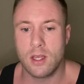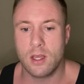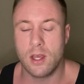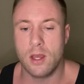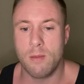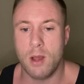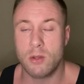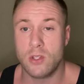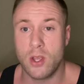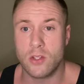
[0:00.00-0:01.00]
I was
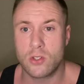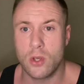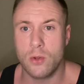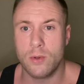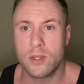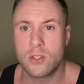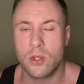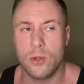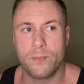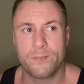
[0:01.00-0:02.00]
9 stone, so